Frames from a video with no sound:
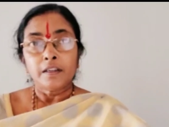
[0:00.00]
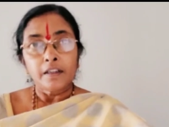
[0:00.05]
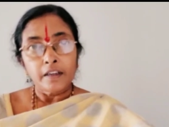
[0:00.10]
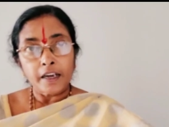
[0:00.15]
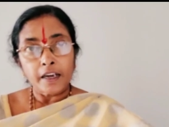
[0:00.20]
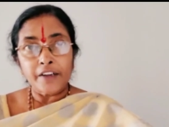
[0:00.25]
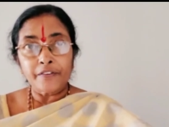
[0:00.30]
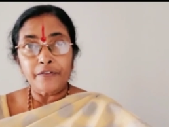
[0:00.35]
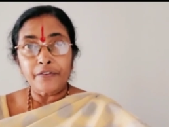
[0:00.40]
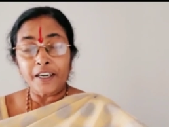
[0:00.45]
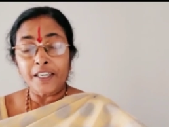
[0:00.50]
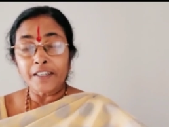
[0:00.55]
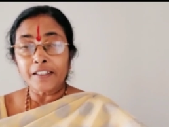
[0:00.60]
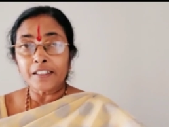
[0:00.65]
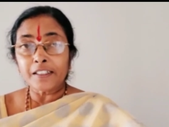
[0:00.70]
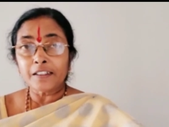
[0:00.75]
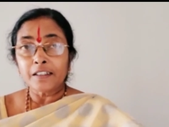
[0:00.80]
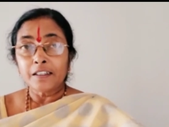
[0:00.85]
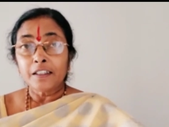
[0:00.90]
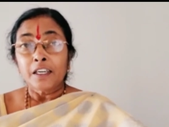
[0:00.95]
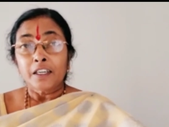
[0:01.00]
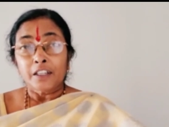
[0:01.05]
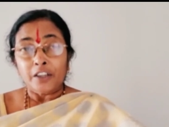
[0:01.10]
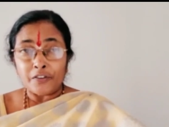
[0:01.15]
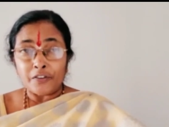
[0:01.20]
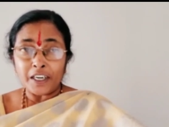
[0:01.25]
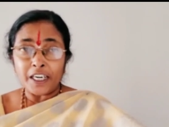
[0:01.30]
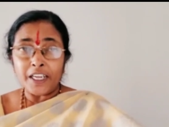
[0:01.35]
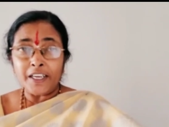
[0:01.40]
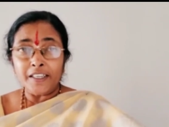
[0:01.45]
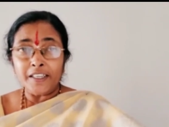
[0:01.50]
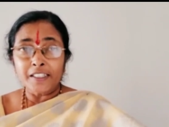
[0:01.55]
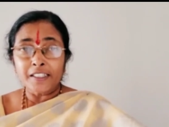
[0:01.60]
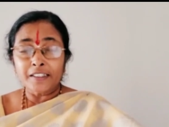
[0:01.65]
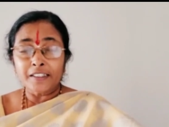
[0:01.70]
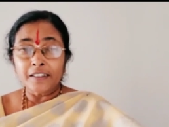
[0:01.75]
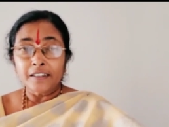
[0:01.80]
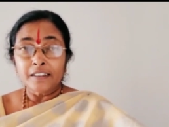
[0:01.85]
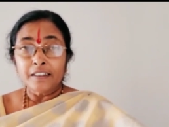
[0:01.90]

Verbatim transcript: Hi friends, nowadays